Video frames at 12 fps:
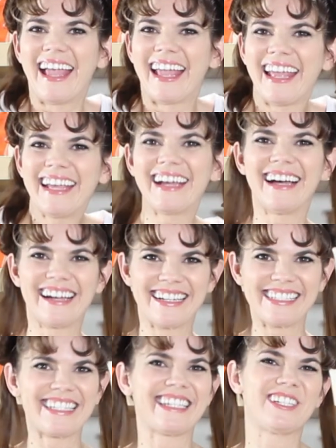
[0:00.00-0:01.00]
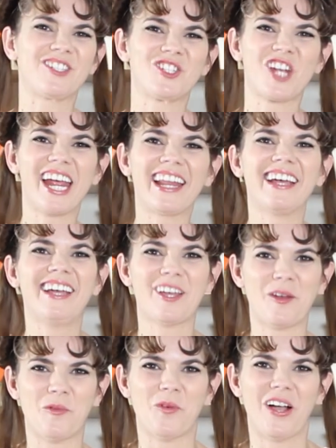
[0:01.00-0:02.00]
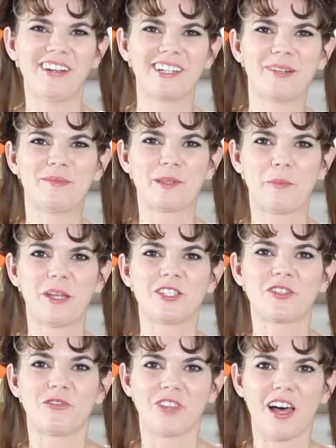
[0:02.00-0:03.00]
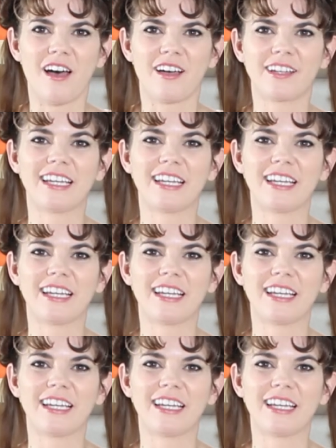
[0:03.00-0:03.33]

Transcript: Hey guys, it's Jana and welcome to Pinch of Luck.